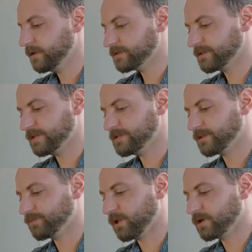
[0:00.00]
It's nice that
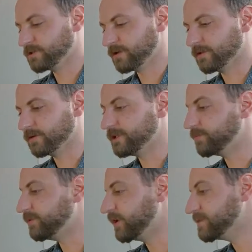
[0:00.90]
the plug's on there to
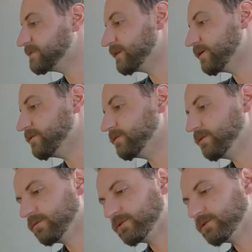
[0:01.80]
keep dust out